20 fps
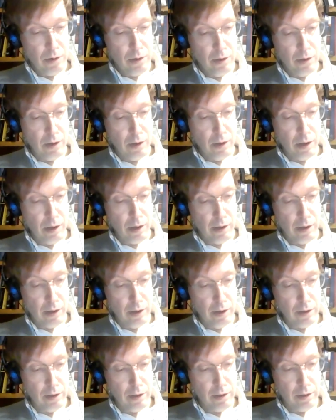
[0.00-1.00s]
uh
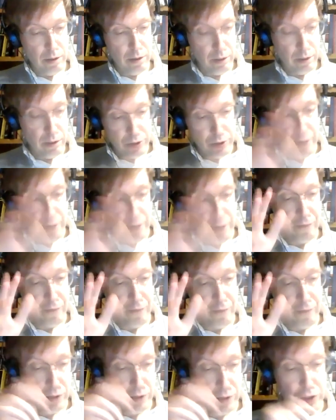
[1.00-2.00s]
there's
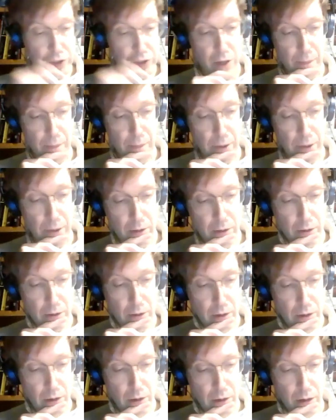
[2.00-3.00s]
therefore some
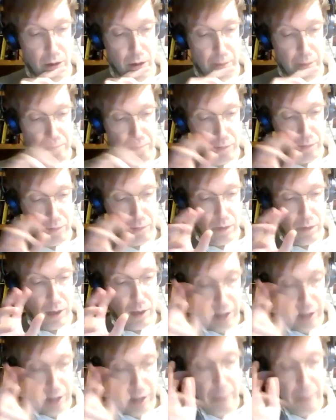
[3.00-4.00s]
um,
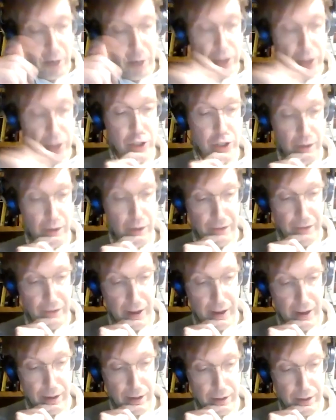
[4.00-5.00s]
elaboration of
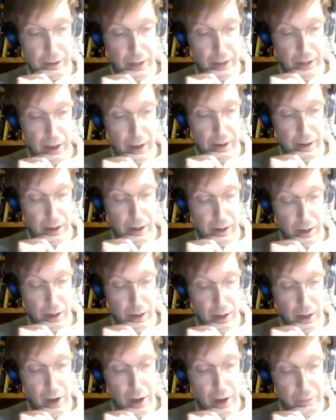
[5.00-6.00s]
it that
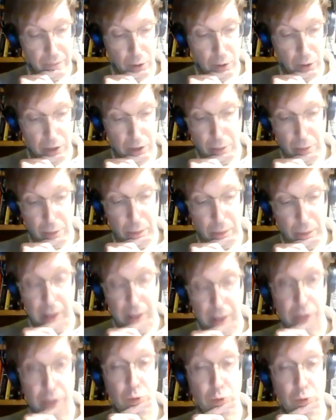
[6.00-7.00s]
uh, I put into
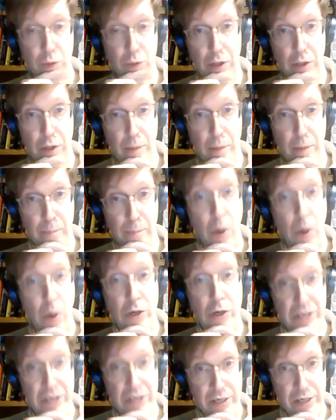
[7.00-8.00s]
place with the
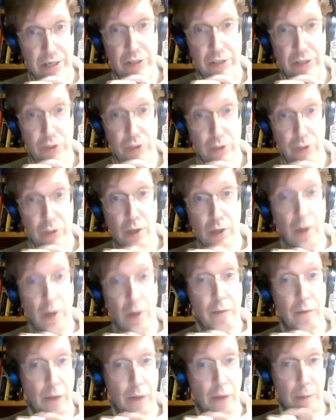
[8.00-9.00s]
parties
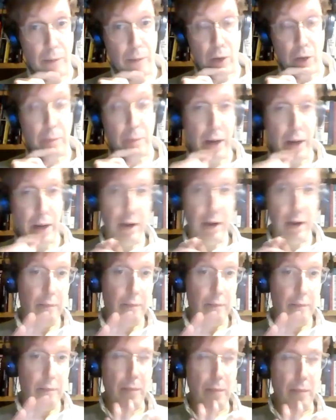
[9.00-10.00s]
framework. But in,
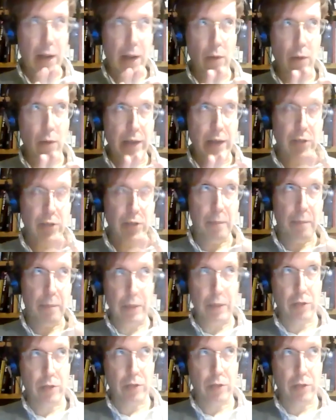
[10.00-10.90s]
in many ways, I build